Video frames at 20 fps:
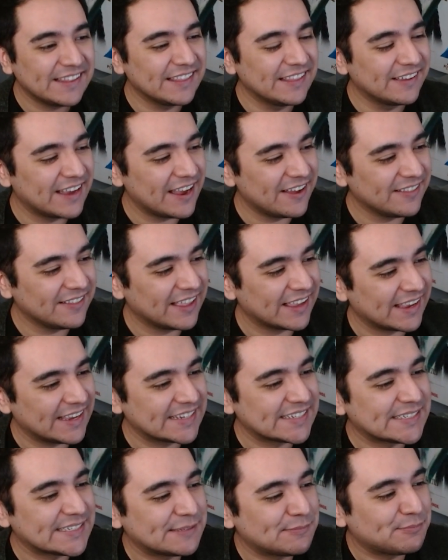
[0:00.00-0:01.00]
Look how like
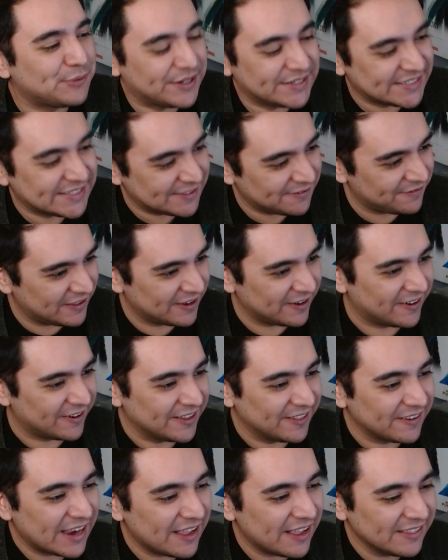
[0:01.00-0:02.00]
expressive they are.
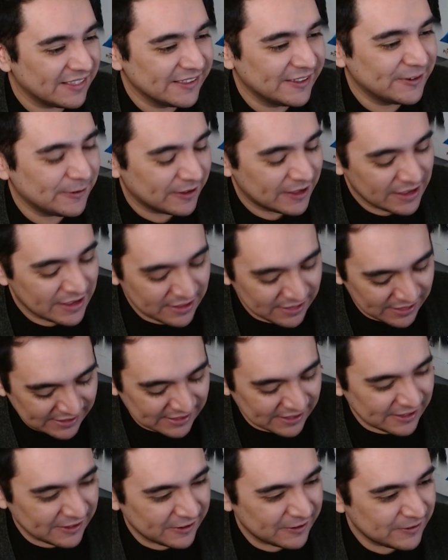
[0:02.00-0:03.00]
Look how little, like
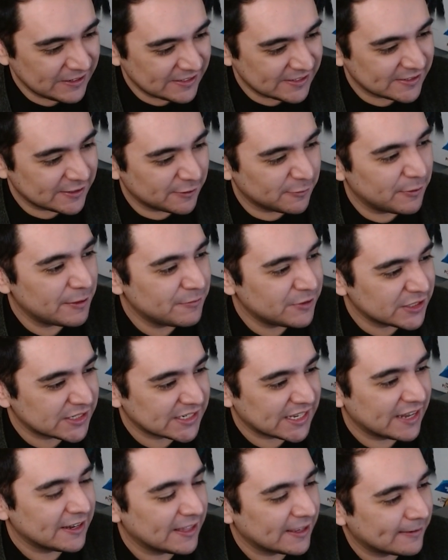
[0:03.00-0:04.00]
the little details of them
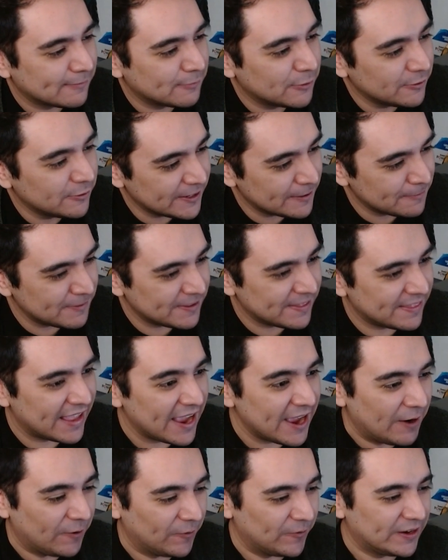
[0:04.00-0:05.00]
just kind of like moving up and
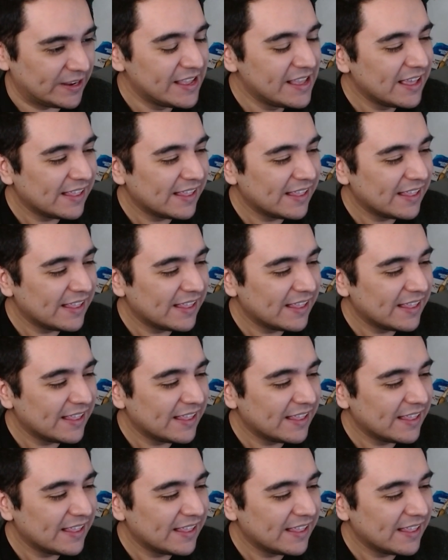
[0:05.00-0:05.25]
down.